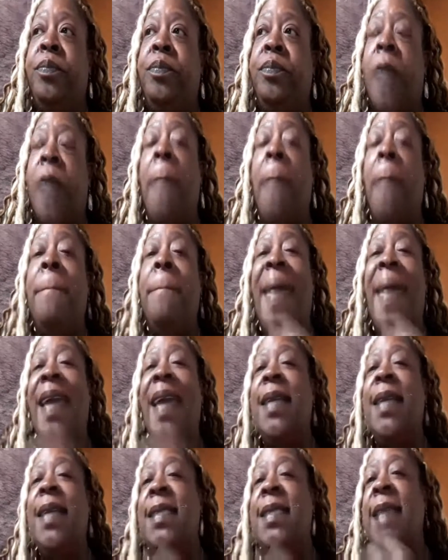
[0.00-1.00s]

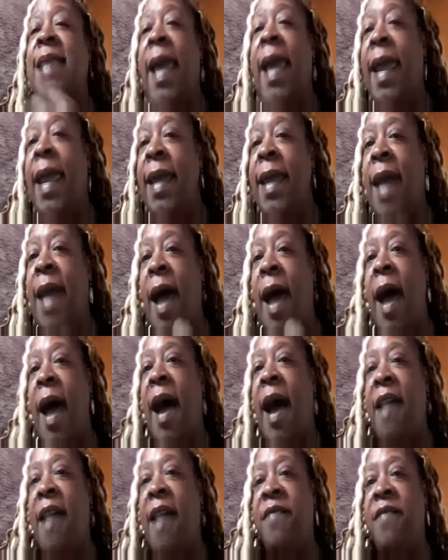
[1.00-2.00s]
maintain a
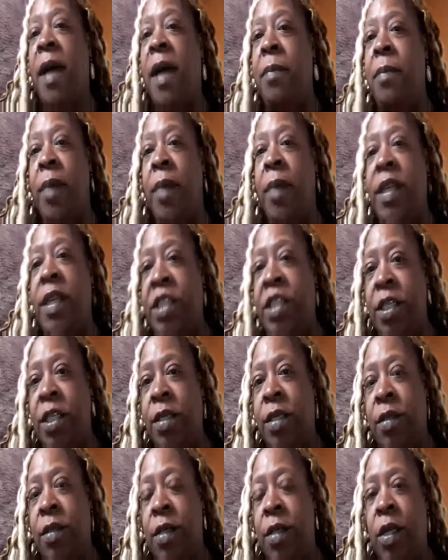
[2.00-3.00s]
high vibration.
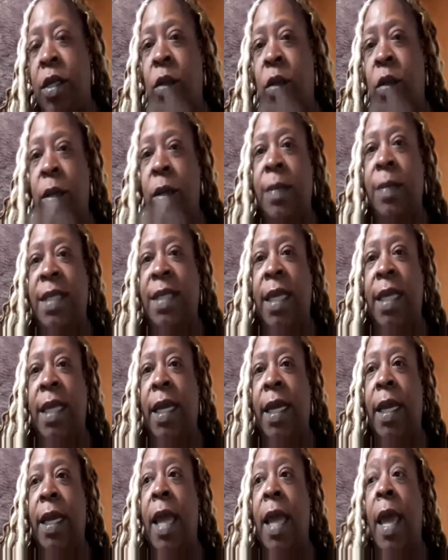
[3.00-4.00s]
You know what I'm
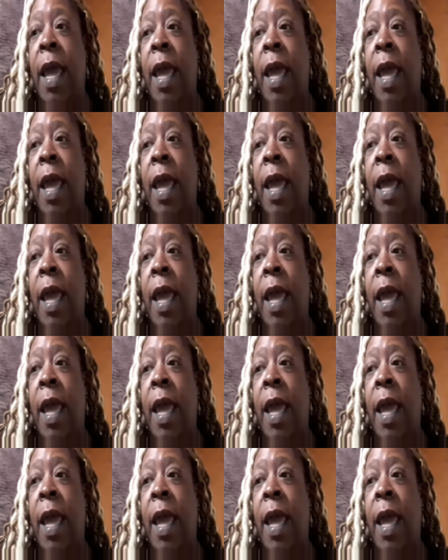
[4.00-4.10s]
saying?